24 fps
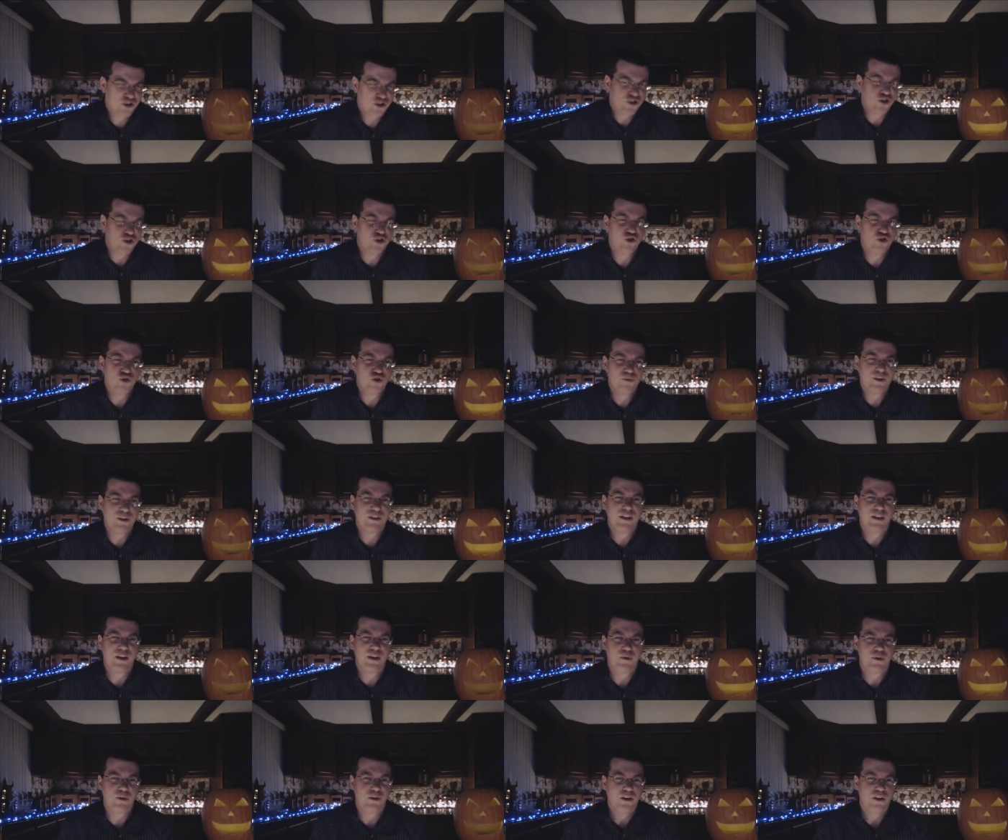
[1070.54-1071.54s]
and just assume that
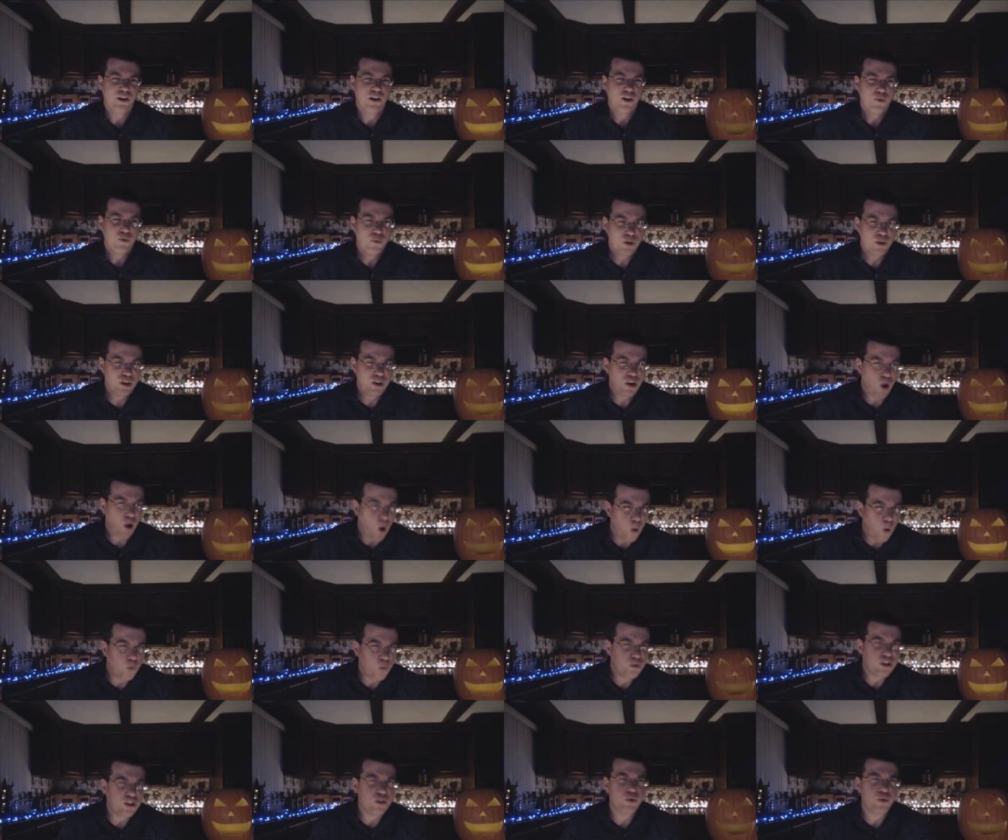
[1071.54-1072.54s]
they were really
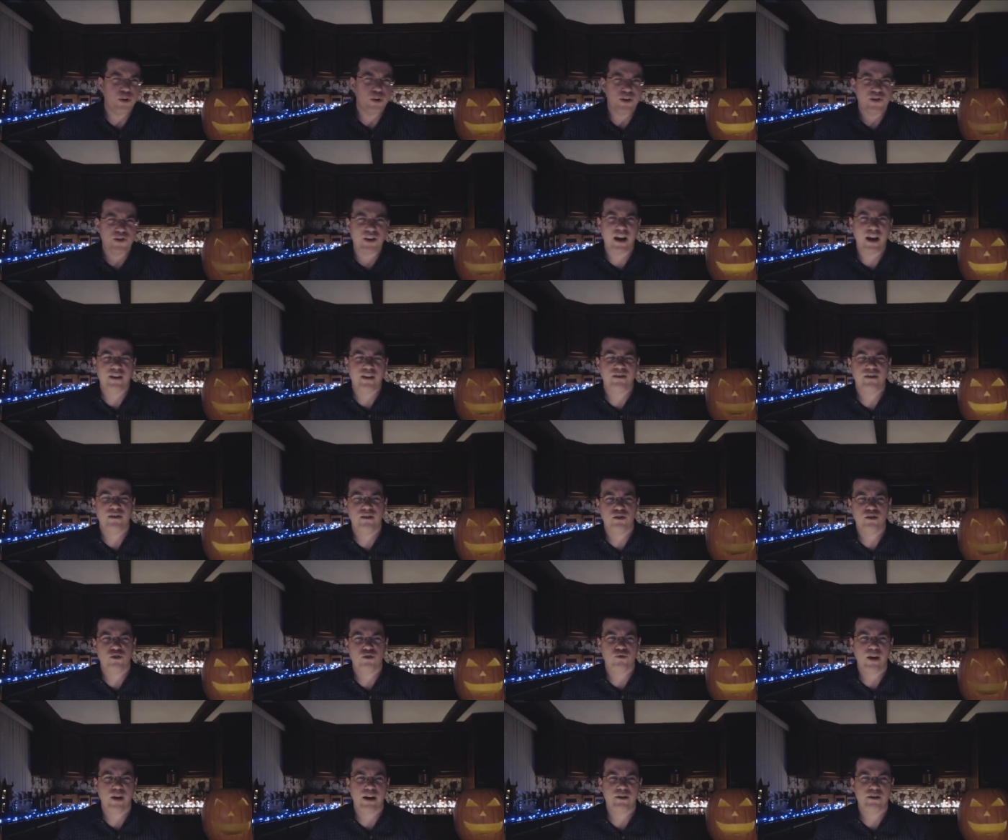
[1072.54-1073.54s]
only criticizing
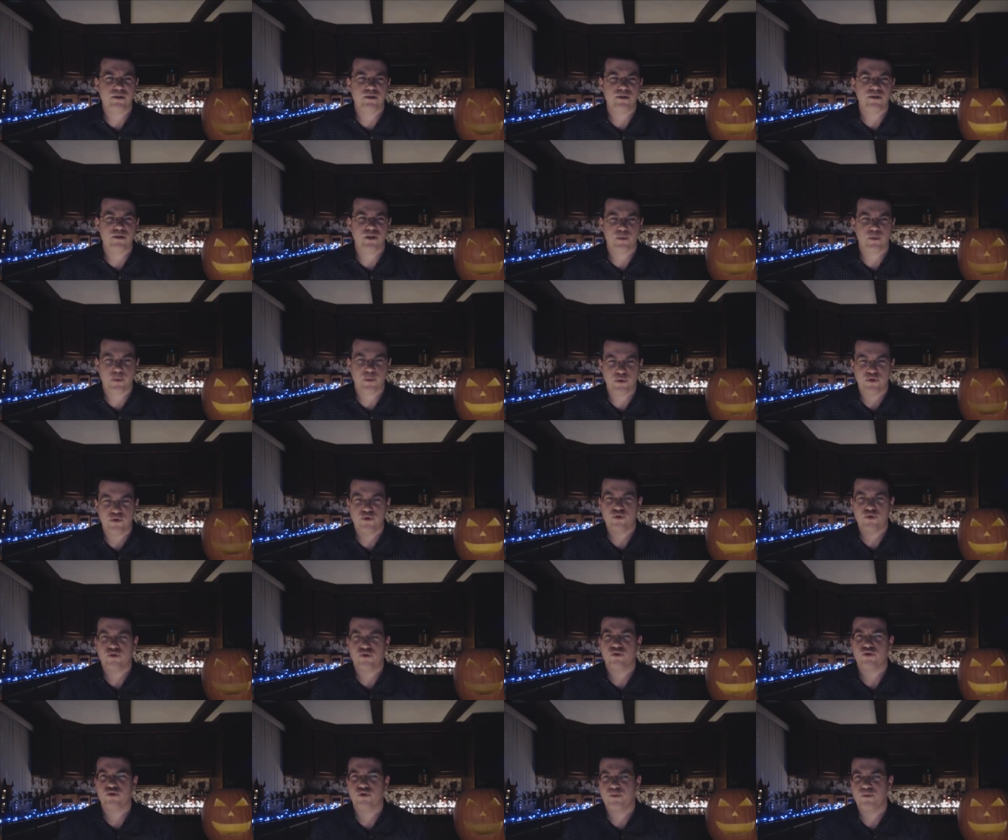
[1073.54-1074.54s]
the directors and
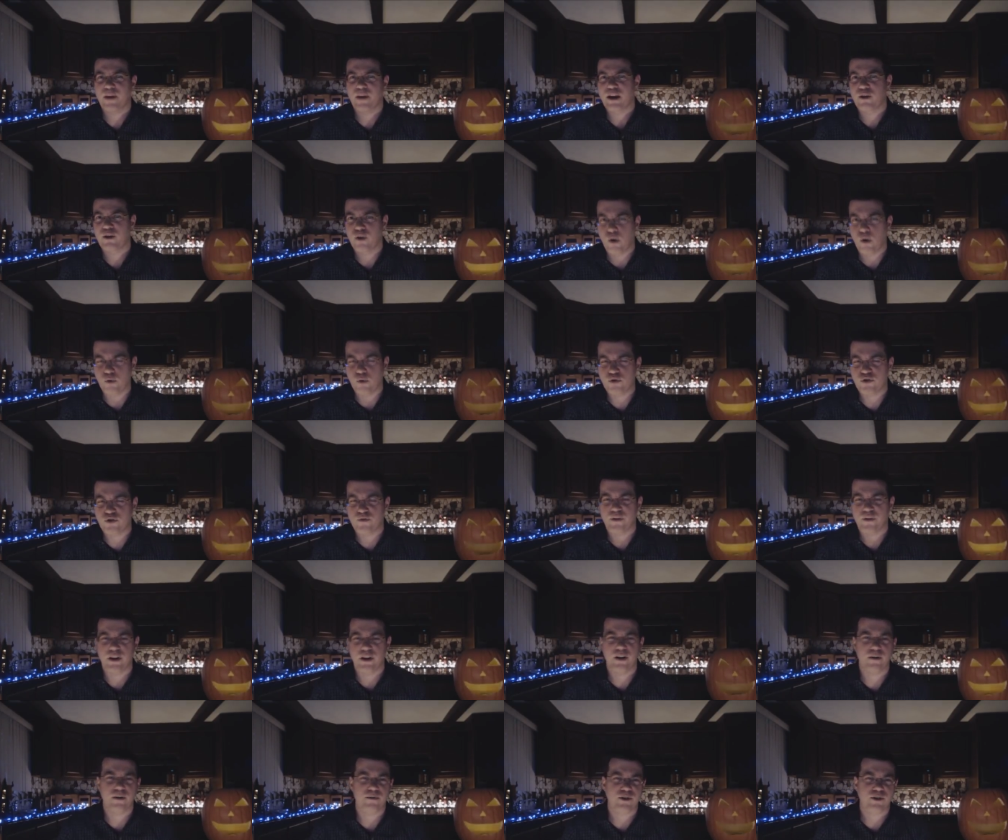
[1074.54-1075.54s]
producers who make ghost
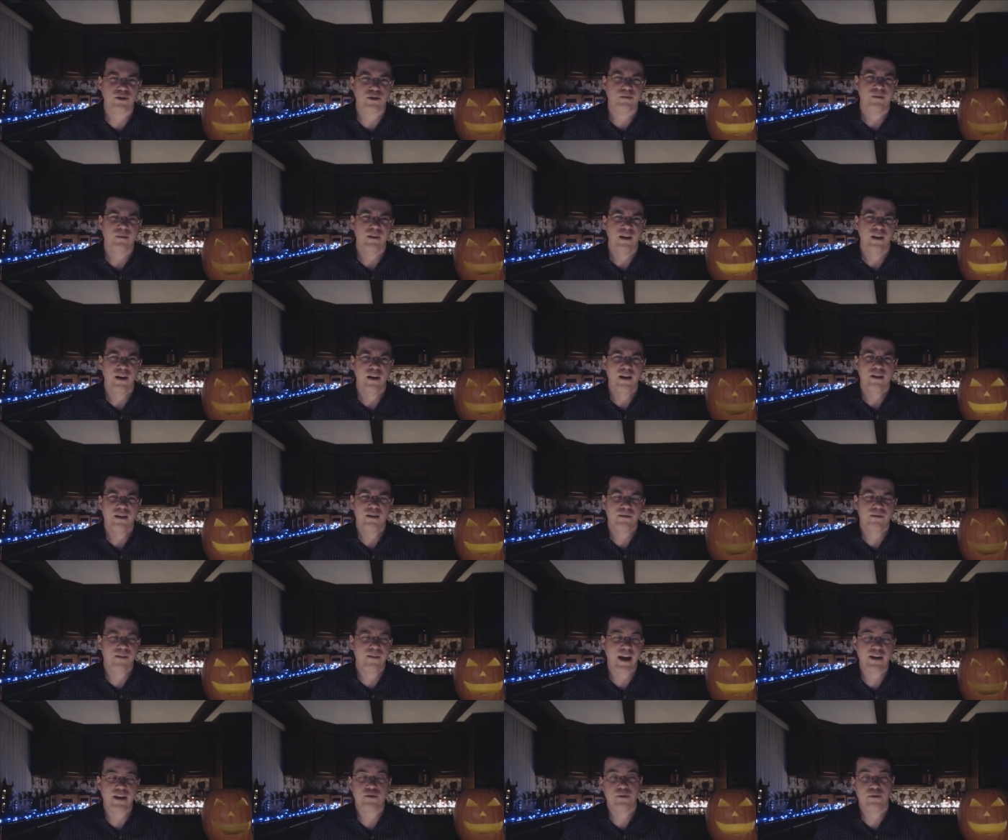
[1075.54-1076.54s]
films, the
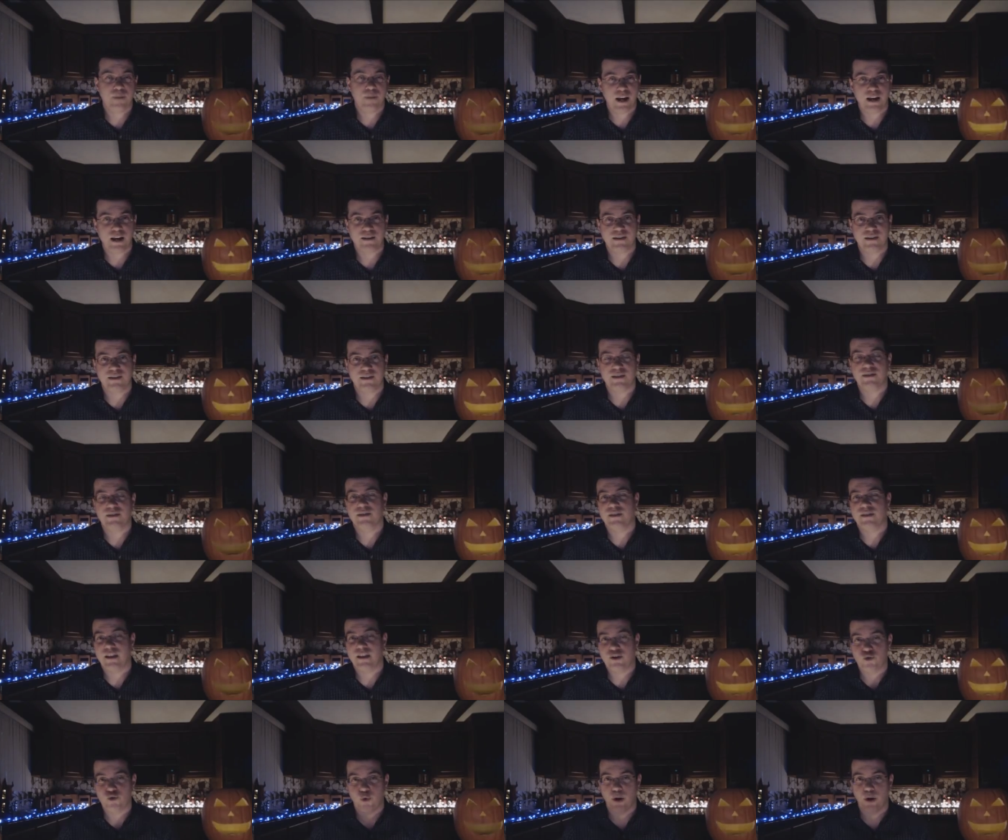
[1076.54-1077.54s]
fact remains that this
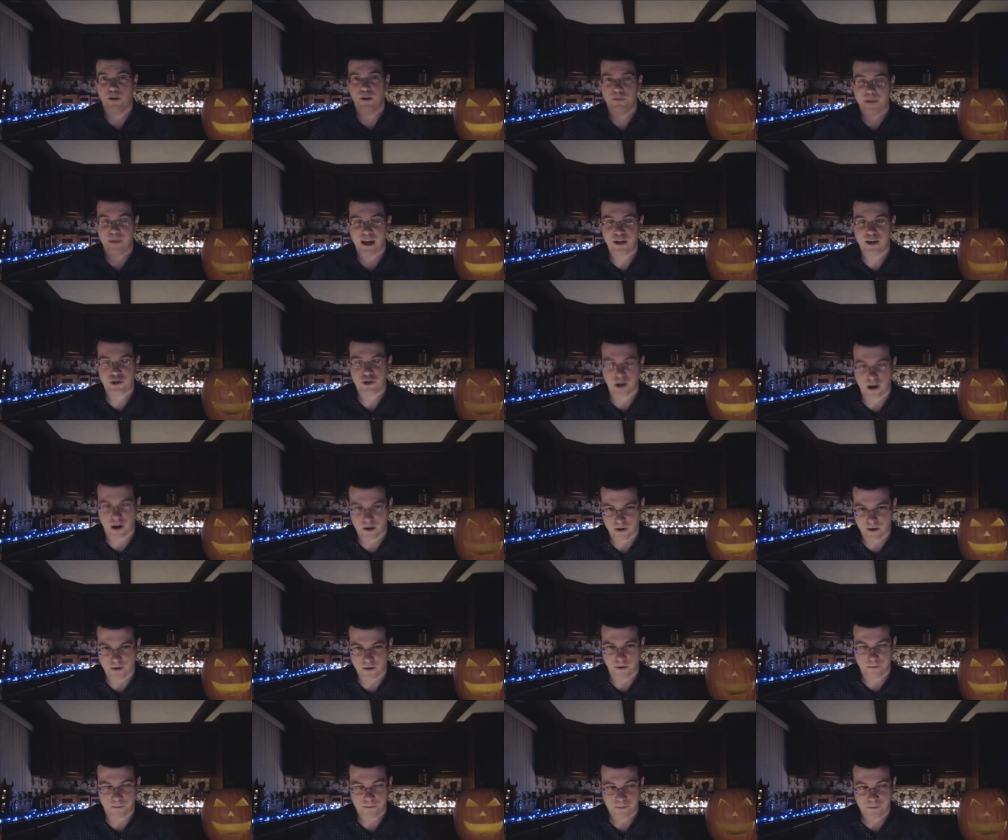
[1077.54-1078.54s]
is a twelve-page
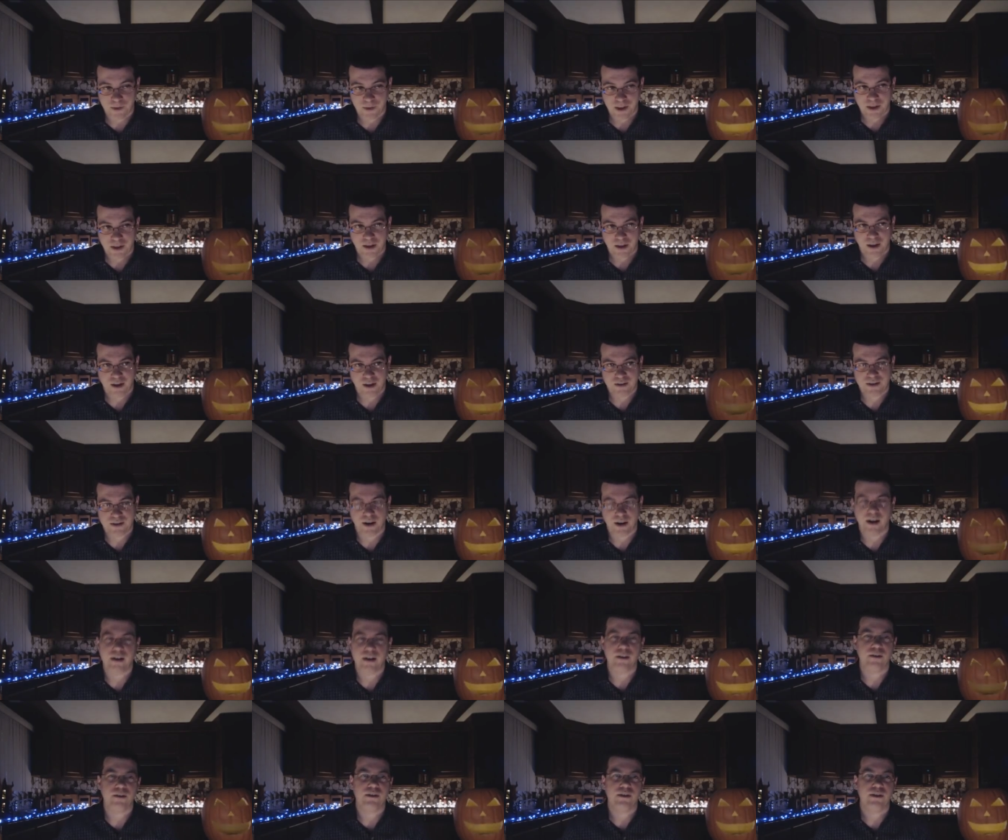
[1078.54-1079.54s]
article
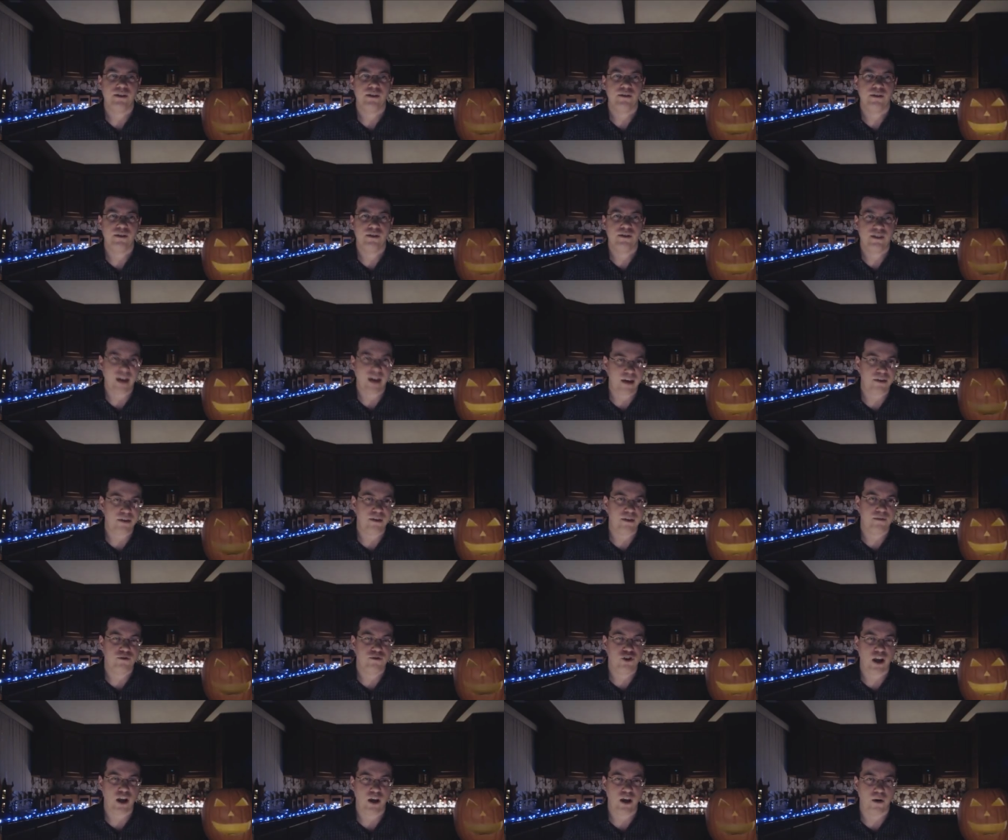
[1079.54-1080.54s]
entitled The Death
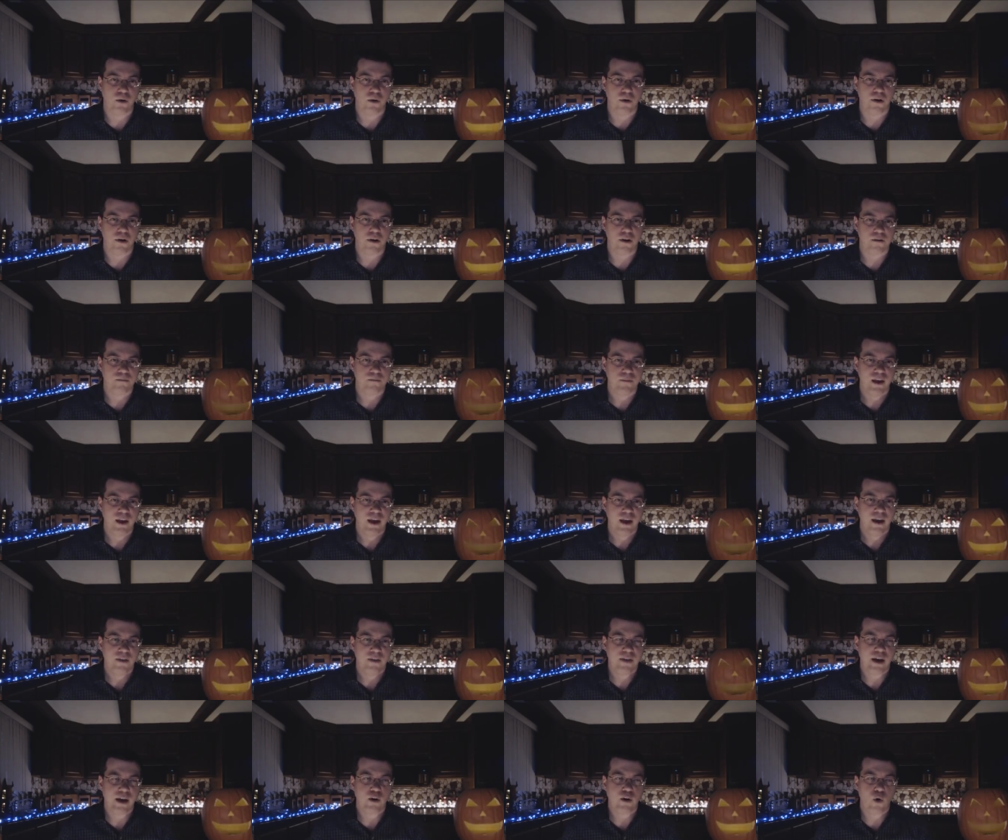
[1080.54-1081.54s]
of J-Horror
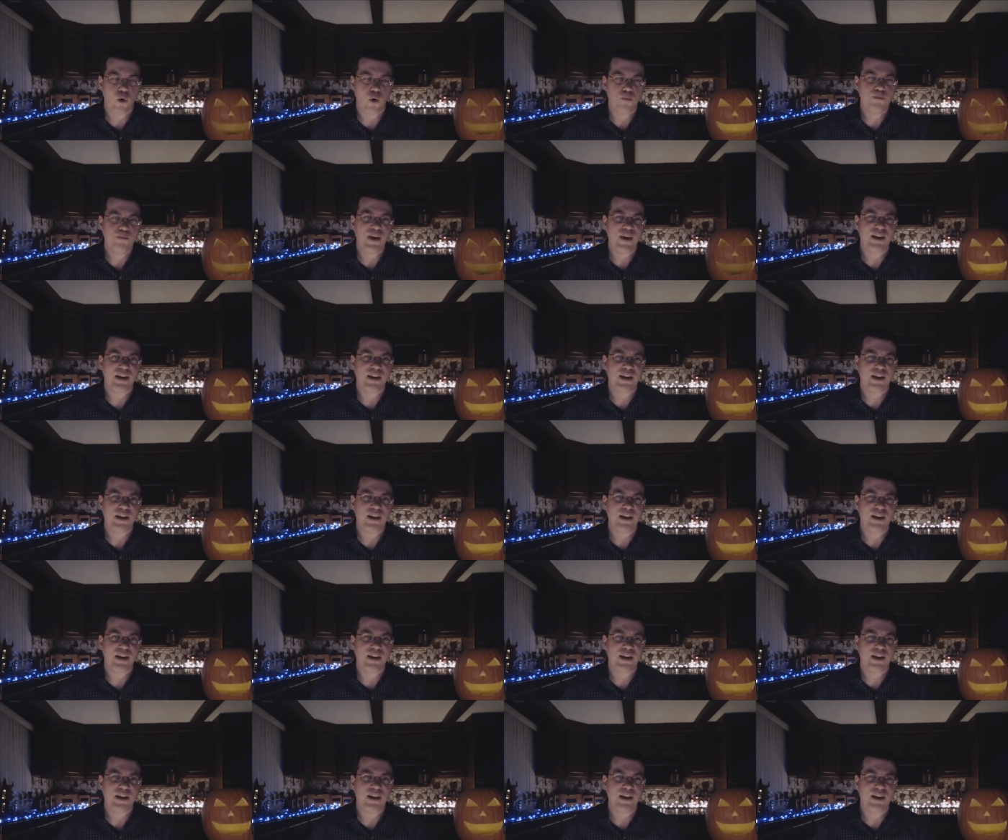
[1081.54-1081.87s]
that